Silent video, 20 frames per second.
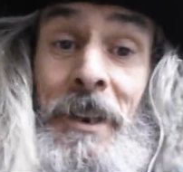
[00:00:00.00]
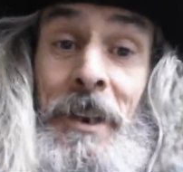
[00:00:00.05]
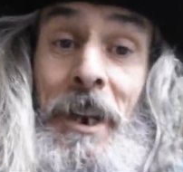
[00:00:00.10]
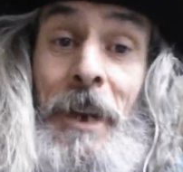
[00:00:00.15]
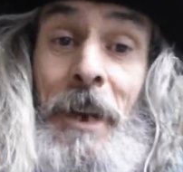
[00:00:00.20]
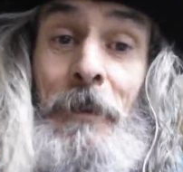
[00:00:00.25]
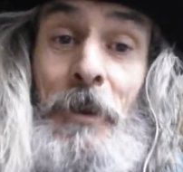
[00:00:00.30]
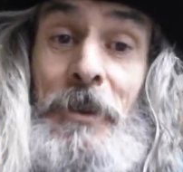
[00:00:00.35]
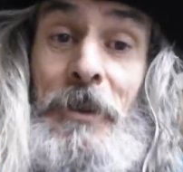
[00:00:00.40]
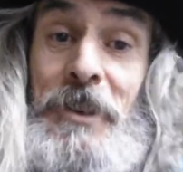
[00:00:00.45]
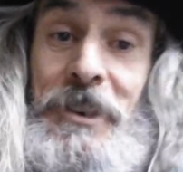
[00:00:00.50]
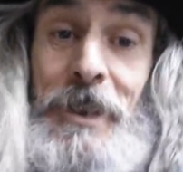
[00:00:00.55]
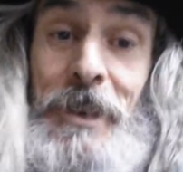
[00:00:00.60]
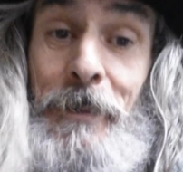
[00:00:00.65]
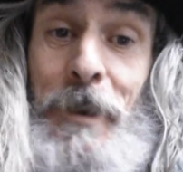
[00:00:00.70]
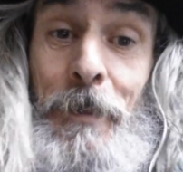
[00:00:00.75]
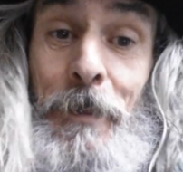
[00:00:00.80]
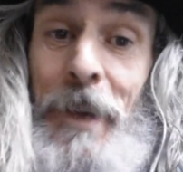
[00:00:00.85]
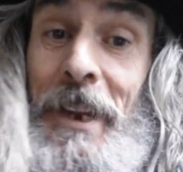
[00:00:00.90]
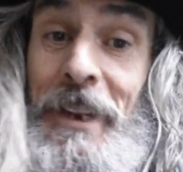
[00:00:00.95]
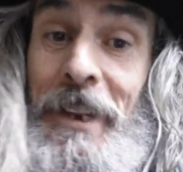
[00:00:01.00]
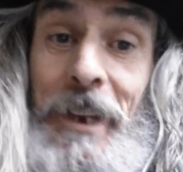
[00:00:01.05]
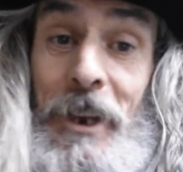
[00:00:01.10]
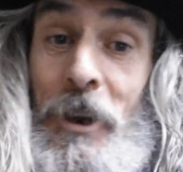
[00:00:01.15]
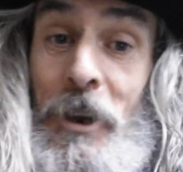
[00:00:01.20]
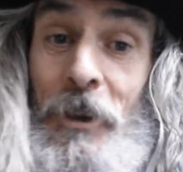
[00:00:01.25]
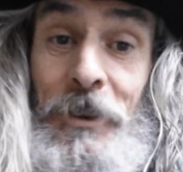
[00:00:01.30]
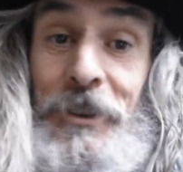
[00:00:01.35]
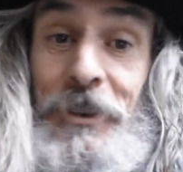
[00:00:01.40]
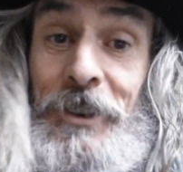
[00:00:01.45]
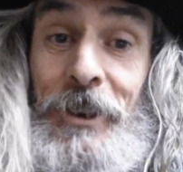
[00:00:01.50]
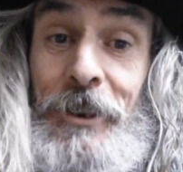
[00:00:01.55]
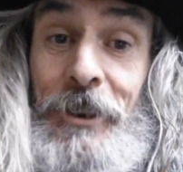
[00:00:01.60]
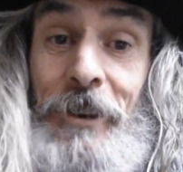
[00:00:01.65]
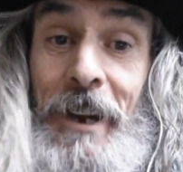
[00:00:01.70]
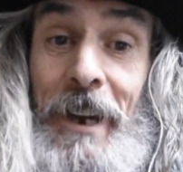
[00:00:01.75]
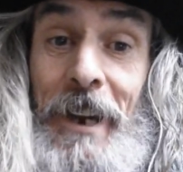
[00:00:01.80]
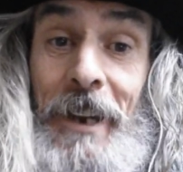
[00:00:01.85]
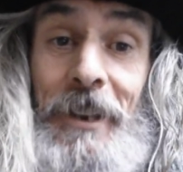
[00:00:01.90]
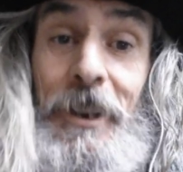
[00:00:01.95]
I'm not just going to be playing a concert
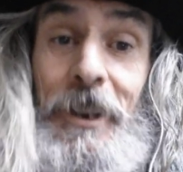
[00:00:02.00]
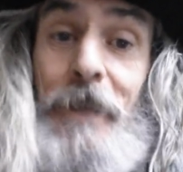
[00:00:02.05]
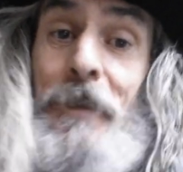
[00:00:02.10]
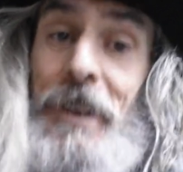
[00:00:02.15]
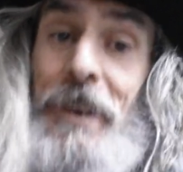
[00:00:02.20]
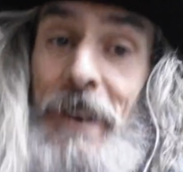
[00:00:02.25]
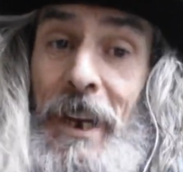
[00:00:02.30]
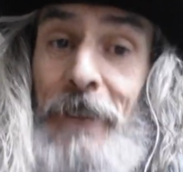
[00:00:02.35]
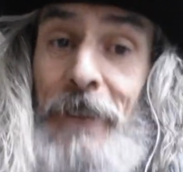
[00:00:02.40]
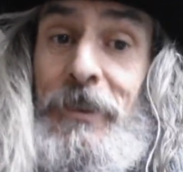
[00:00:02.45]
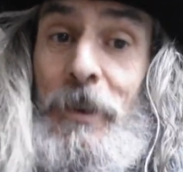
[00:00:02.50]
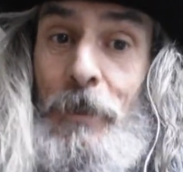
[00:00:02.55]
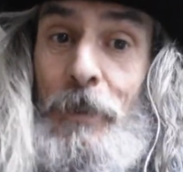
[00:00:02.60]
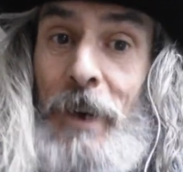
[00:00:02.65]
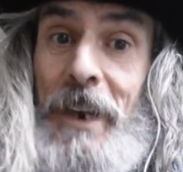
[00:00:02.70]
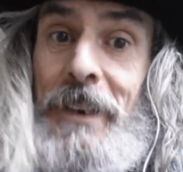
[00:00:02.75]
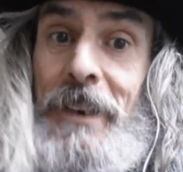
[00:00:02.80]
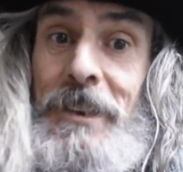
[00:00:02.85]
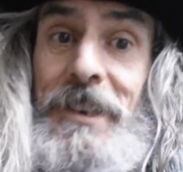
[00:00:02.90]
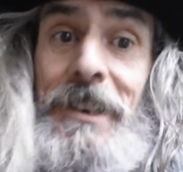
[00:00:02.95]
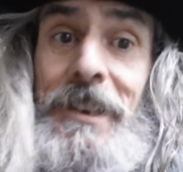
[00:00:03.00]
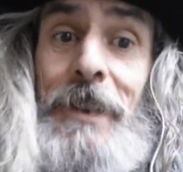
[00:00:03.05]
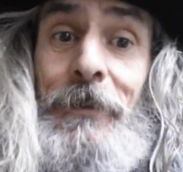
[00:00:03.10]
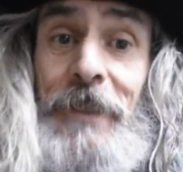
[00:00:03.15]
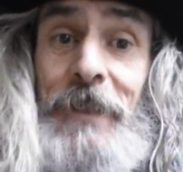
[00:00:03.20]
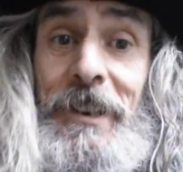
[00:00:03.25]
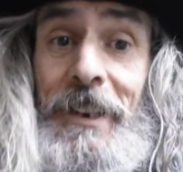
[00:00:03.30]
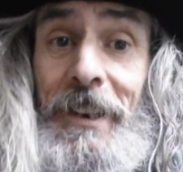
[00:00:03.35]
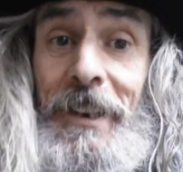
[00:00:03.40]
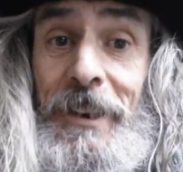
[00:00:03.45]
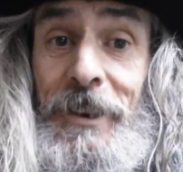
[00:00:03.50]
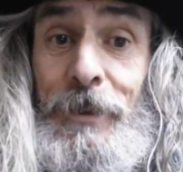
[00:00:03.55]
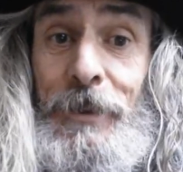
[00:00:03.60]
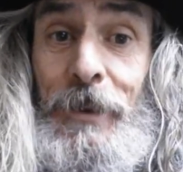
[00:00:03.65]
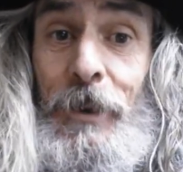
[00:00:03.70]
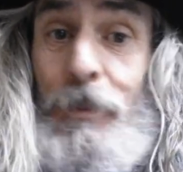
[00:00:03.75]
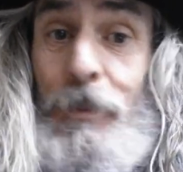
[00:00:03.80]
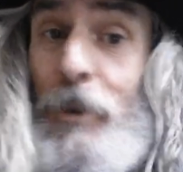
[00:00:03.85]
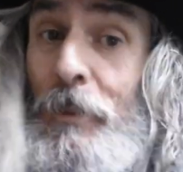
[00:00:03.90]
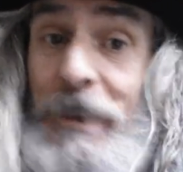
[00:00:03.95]
grand. I'm going to have to practice every day as
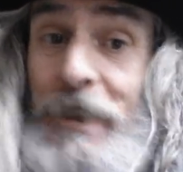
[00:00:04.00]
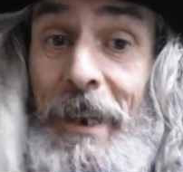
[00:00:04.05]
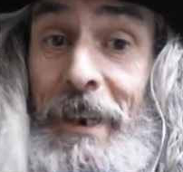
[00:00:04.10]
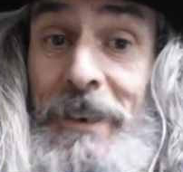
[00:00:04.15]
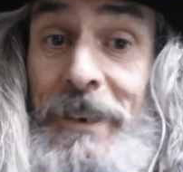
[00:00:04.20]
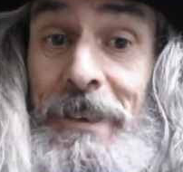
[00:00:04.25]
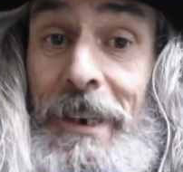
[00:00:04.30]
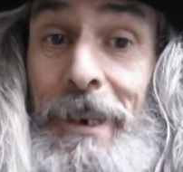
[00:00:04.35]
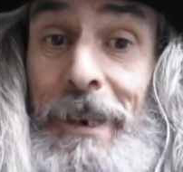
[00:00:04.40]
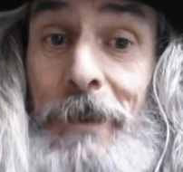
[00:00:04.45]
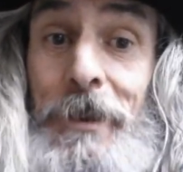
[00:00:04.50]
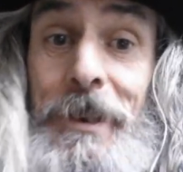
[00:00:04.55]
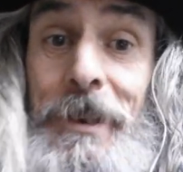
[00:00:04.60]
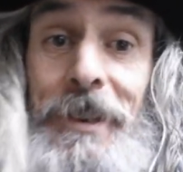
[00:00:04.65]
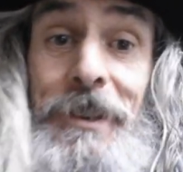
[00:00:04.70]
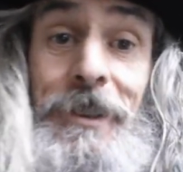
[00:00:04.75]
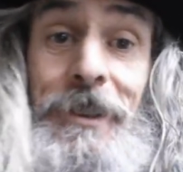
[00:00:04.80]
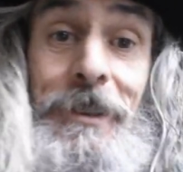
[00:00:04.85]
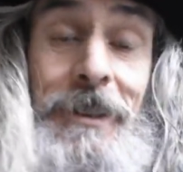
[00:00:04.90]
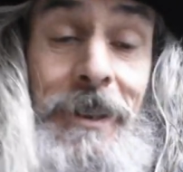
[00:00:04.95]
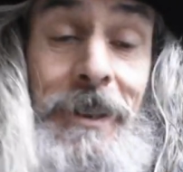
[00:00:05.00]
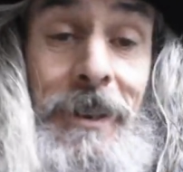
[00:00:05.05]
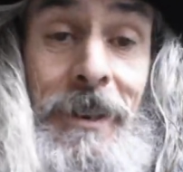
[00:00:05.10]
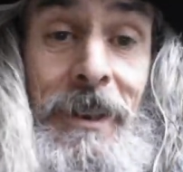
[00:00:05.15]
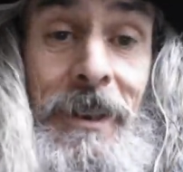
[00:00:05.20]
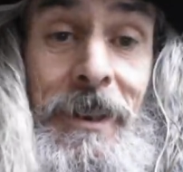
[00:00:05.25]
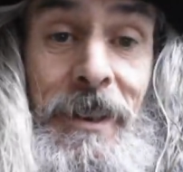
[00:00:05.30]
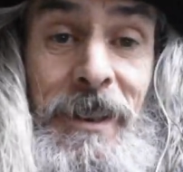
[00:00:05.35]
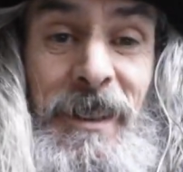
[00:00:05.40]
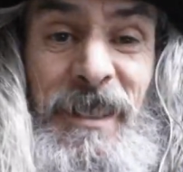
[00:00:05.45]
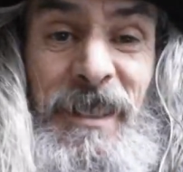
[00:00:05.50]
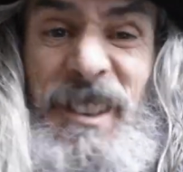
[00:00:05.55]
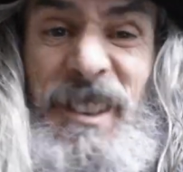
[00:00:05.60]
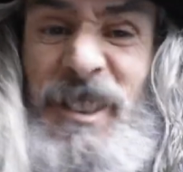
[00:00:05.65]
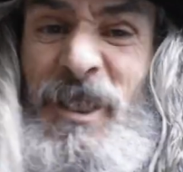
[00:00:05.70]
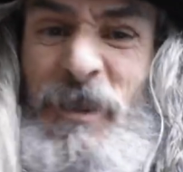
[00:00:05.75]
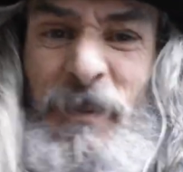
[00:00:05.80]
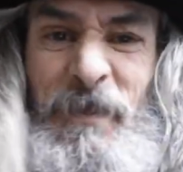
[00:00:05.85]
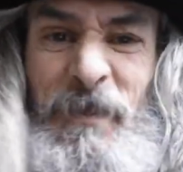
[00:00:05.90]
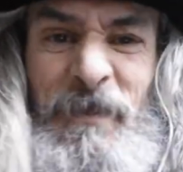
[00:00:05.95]
well, probably 8 hours. It's
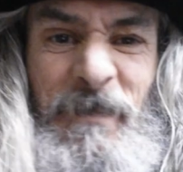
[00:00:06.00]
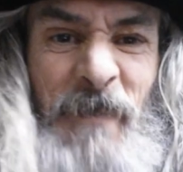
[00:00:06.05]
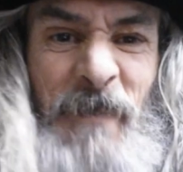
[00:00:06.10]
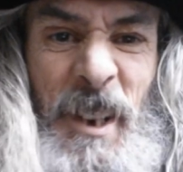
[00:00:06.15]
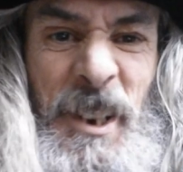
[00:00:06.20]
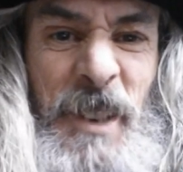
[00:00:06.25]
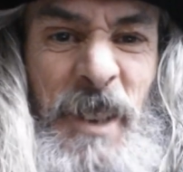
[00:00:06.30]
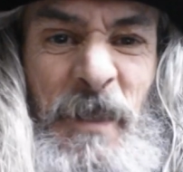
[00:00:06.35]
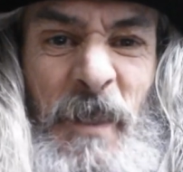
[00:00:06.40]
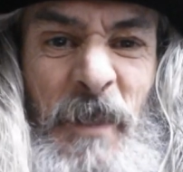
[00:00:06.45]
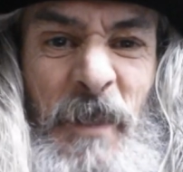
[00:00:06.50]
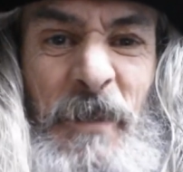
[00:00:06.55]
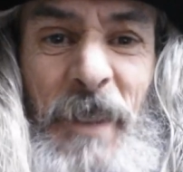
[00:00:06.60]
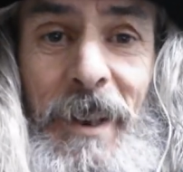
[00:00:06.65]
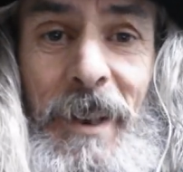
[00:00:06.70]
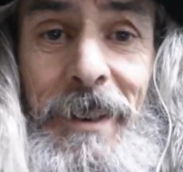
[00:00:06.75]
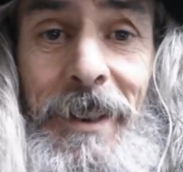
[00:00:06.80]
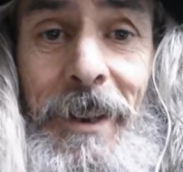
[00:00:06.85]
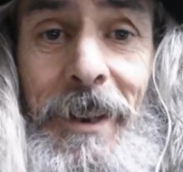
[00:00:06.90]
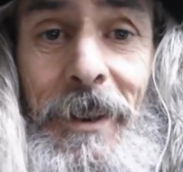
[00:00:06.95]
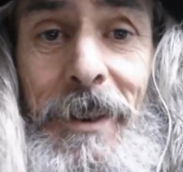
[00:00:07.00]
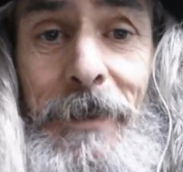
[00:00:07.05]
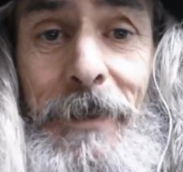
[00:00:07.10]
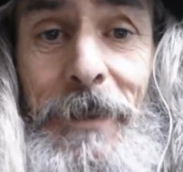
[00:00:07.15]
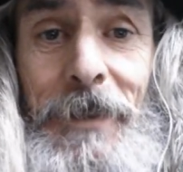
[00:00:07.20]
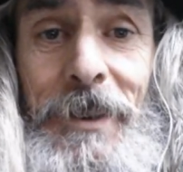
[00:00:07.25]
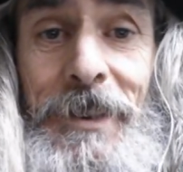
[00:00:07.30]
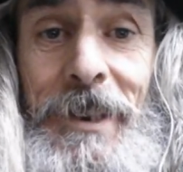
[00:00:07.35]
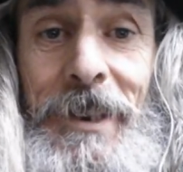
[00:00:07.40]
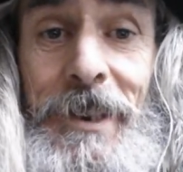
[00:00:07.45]
not much of a fun life, is it?